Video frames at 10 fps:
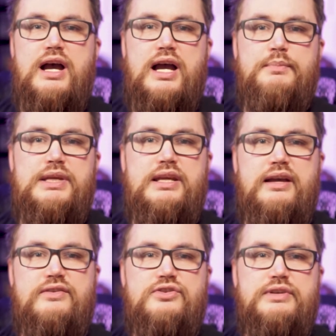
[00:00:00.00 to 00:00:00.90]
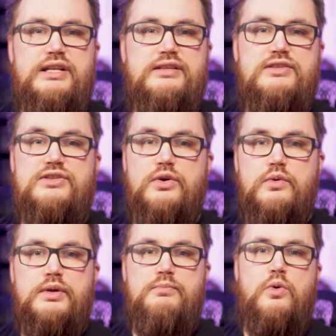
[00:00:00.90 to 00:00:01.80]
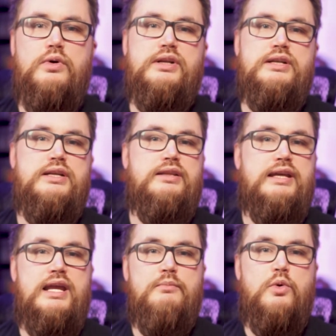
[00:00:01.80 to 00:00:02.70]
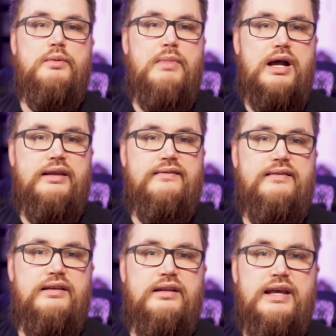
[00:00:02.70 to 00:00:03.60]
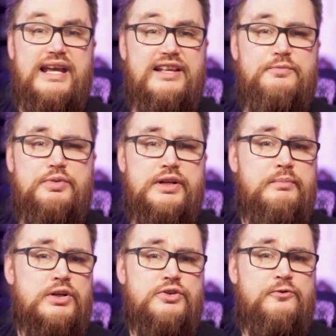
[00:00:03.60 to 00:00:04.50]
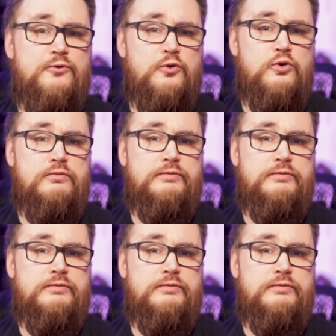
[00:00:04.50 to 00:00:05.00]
IPS screen is so important in the Game Boy modding scene. It's pretty much a full